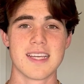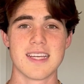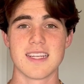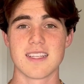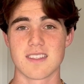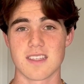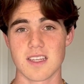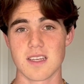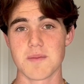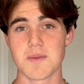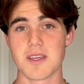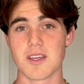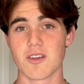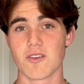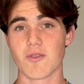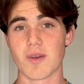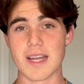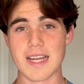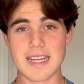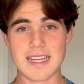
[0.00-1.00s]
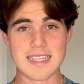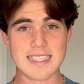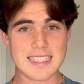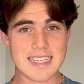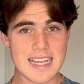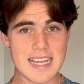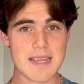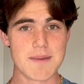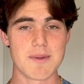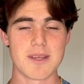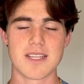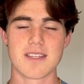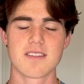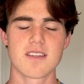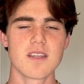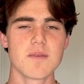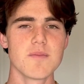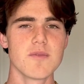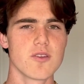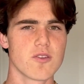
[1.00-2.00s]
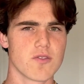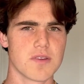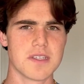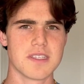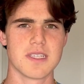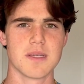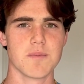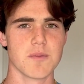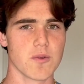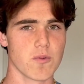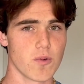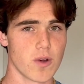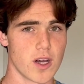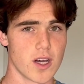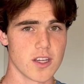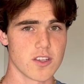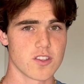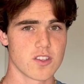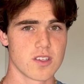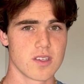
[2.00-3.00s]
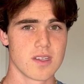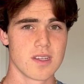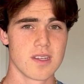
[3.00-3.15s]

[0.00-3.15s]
It's going to be a great game, and it's going to be a great team to watch,